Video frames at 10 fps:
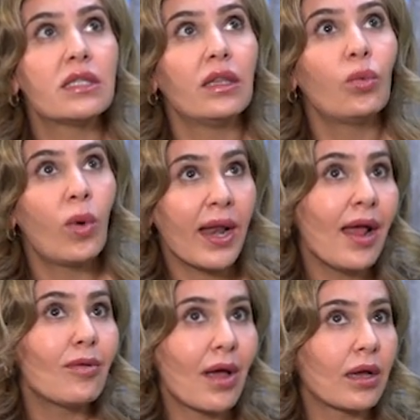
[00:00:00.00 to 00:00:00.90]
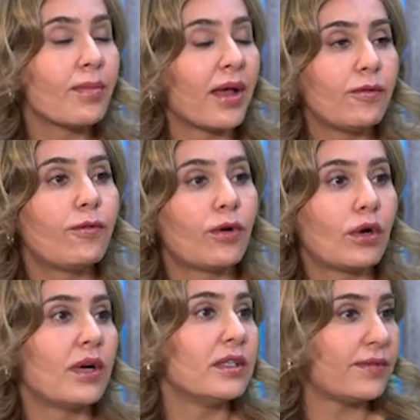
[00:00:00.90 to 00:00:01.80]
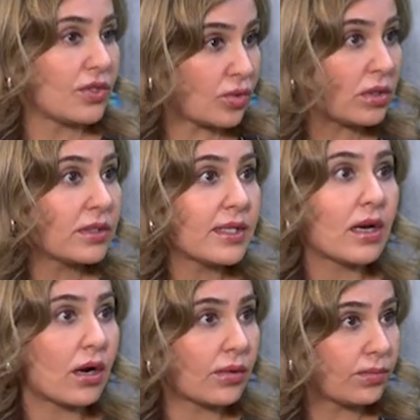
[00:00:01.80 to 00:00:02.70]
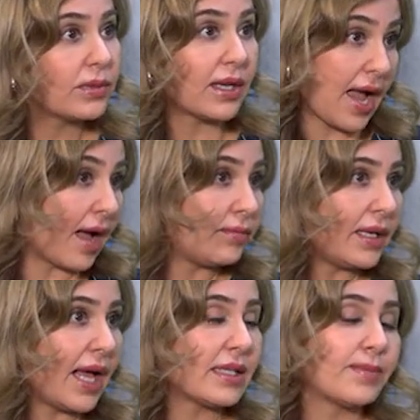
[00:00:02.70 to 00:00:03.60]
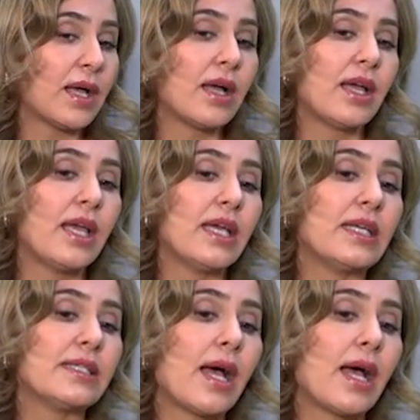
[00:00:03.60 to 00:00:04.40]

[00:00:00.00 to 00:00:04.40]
What I recommend for individuals that have melasma is